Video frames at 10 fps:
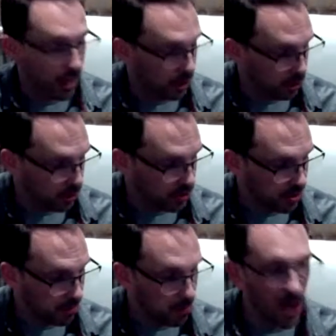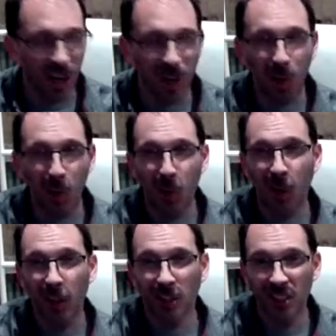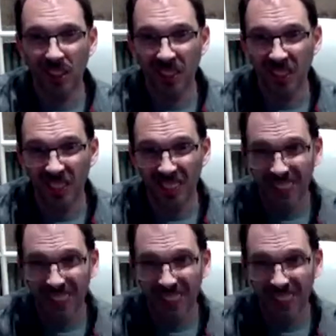We might learn some bar chords. We